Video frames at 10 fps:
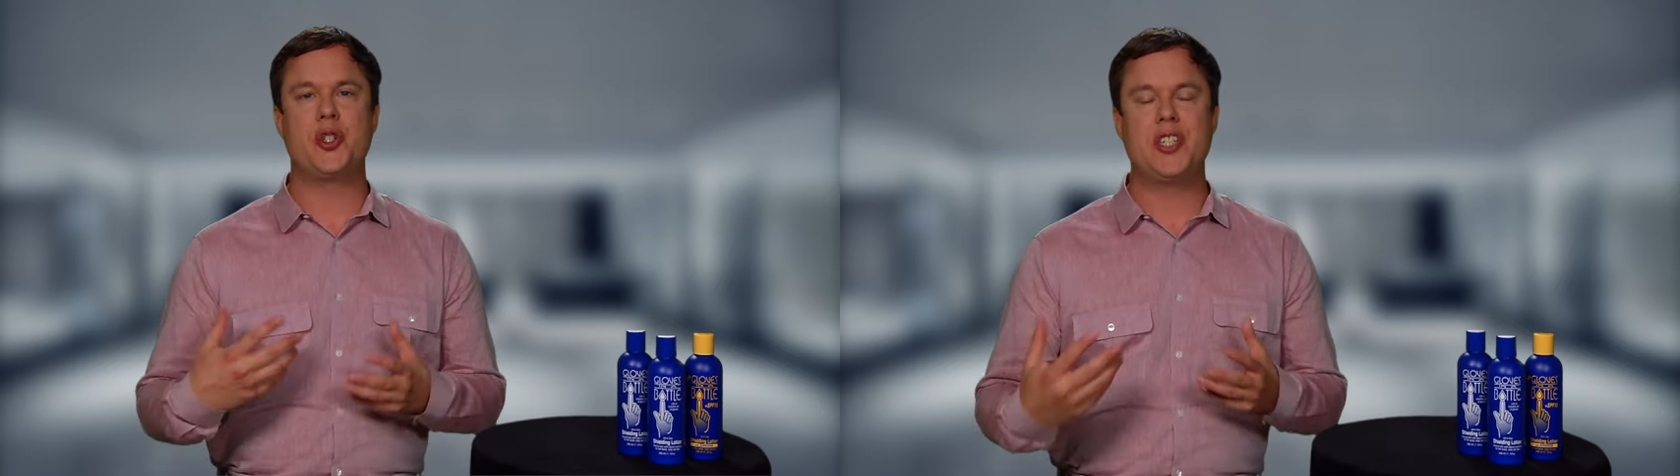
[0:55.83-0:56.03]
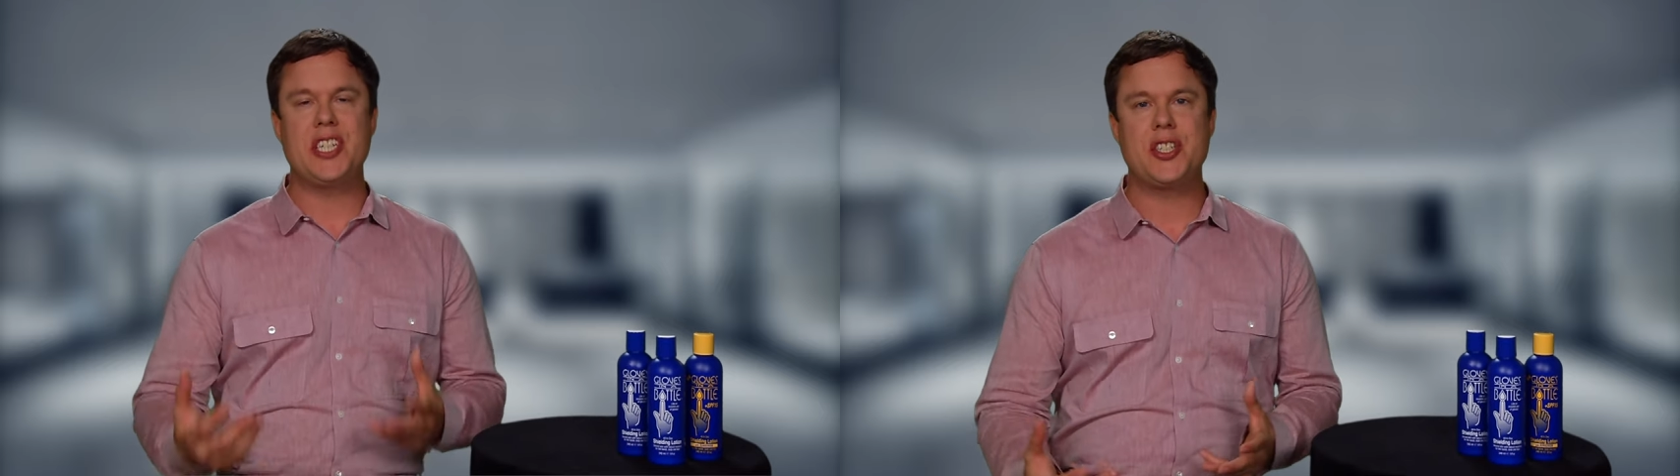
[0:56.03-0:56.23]

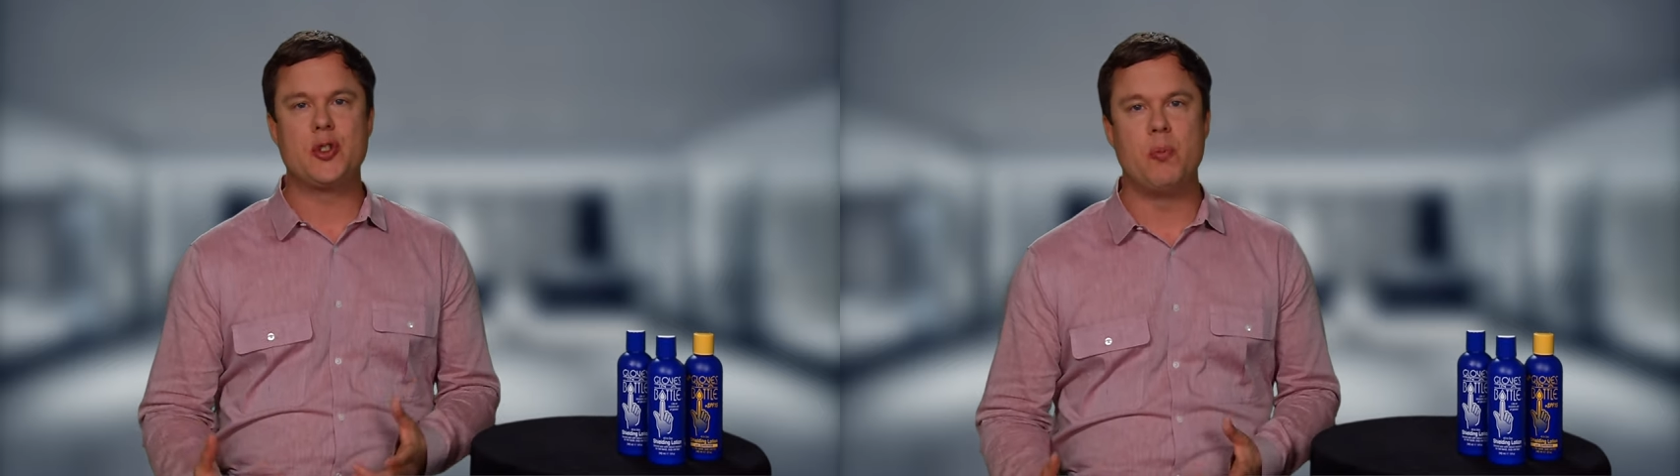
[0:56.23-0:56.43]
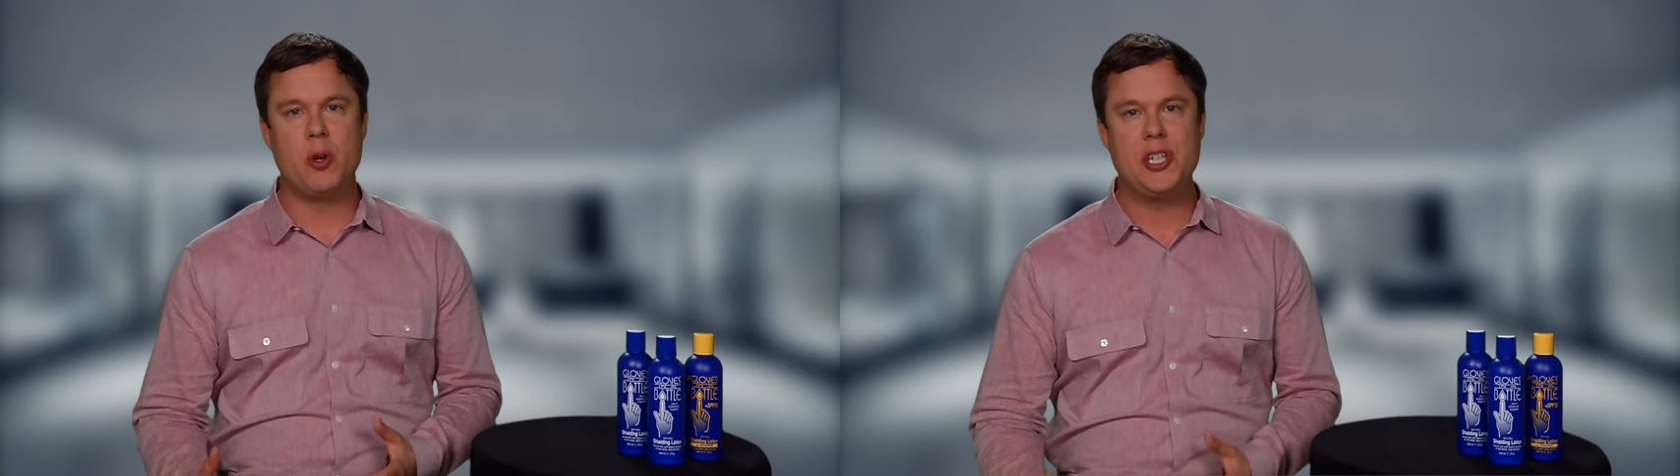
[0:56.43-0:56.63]

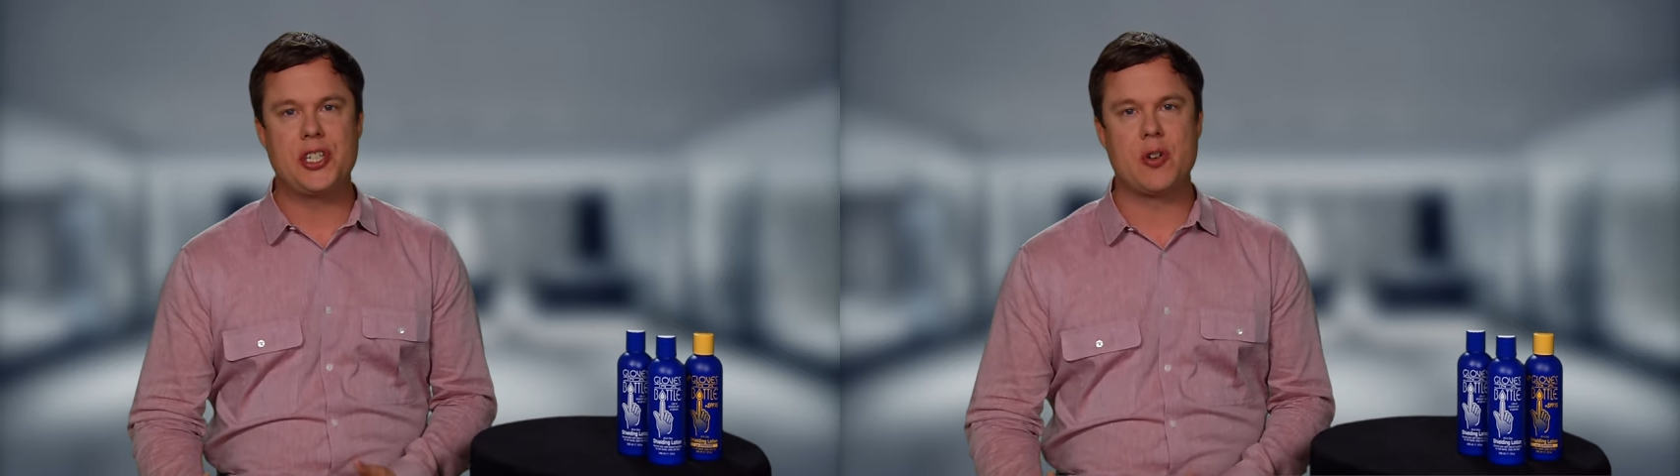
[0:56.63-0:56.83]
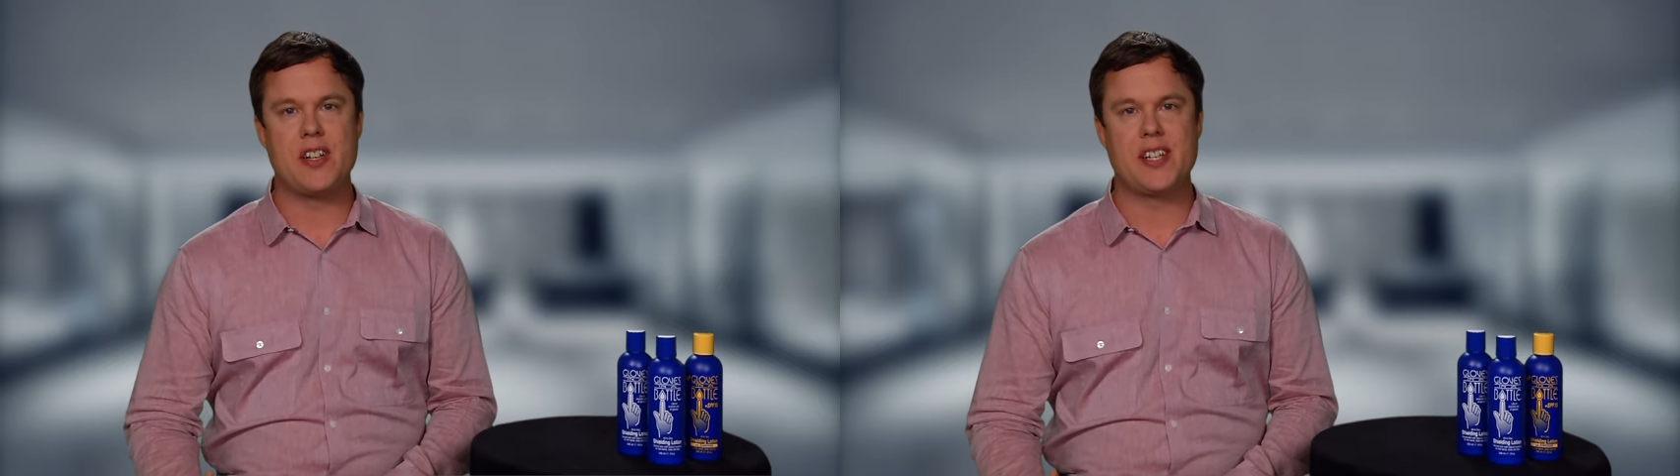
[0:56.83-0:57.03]
Traditional
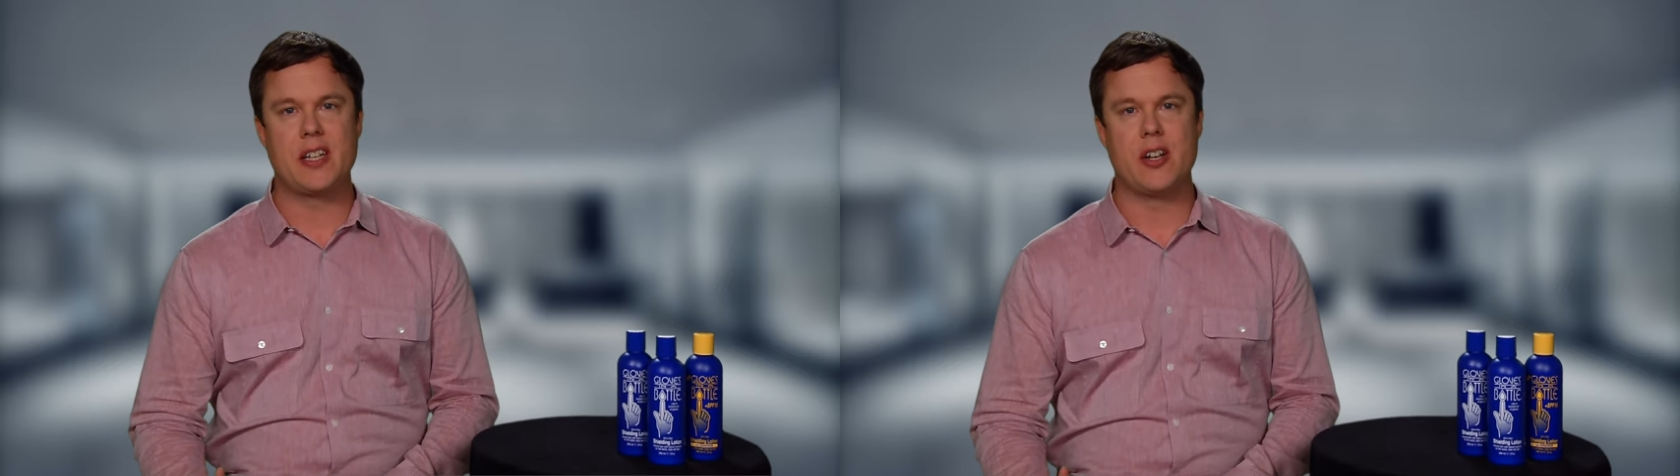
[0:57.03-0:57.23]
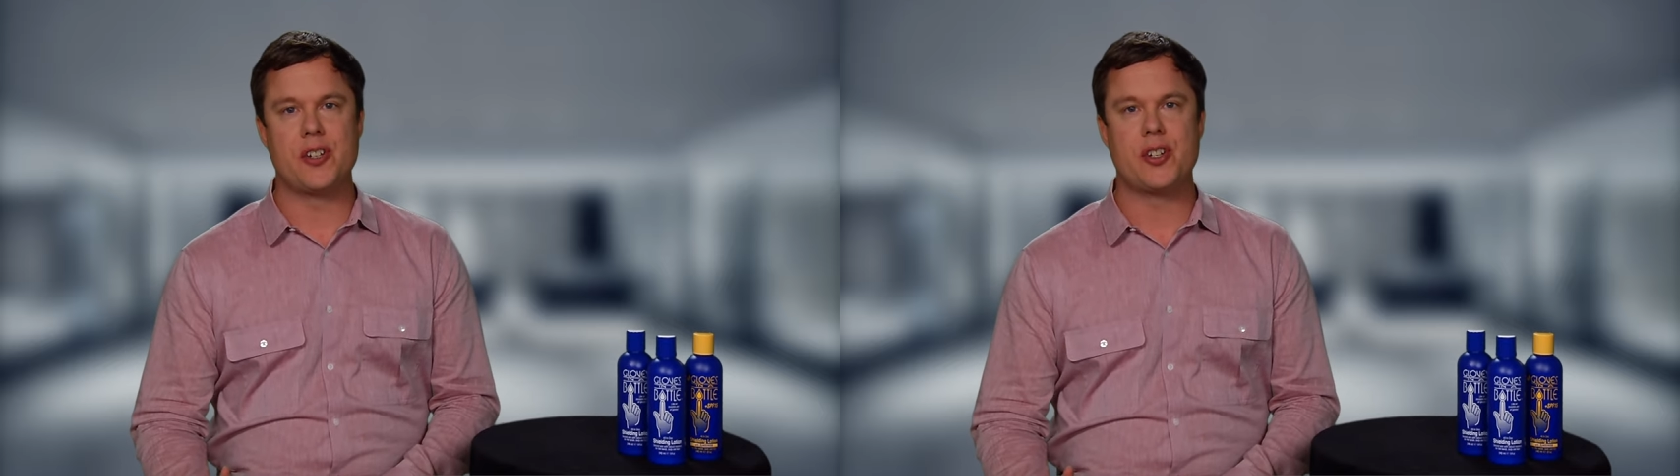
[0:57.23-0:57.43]

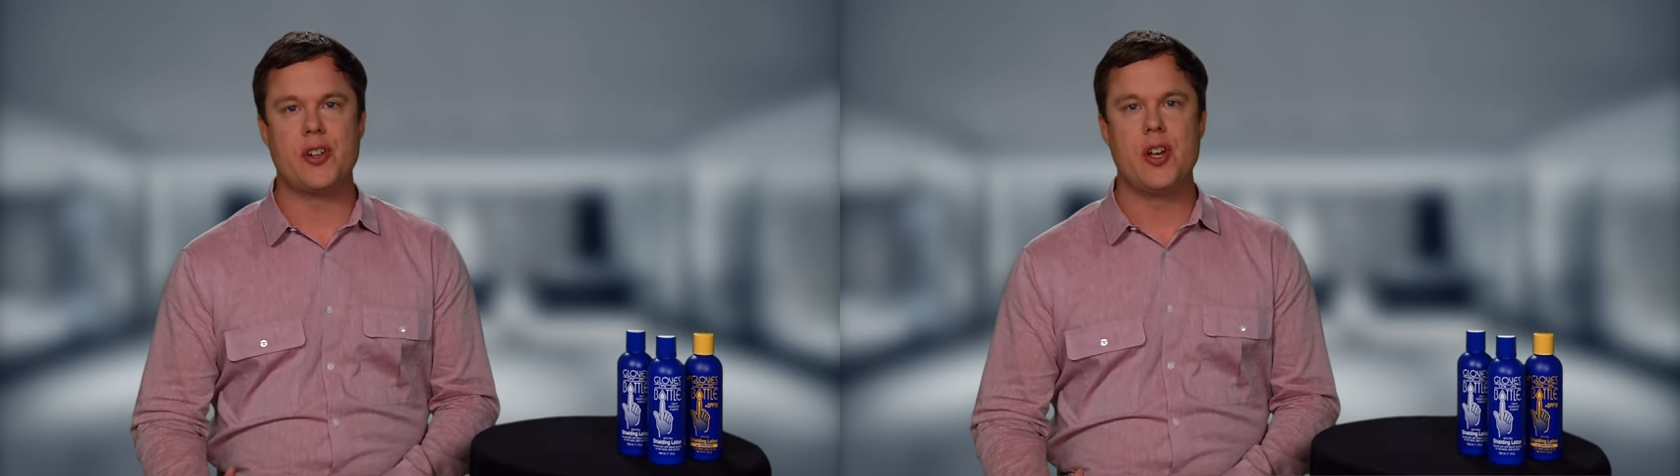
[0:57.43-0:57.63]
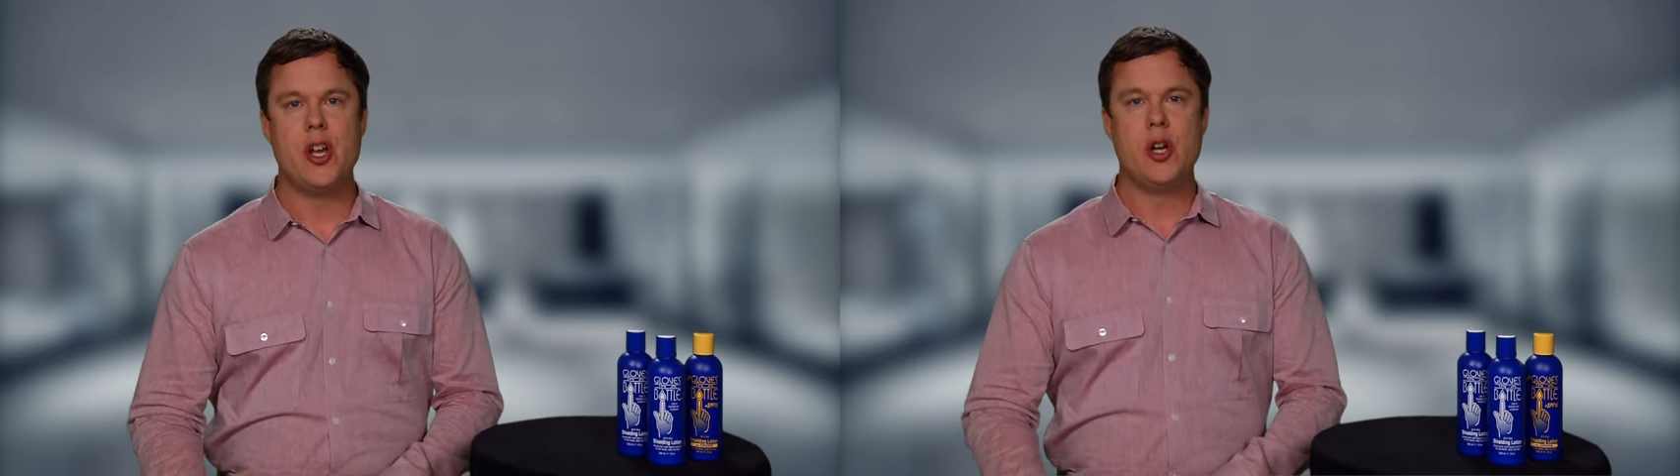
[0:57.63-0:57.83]
moisturizing lotion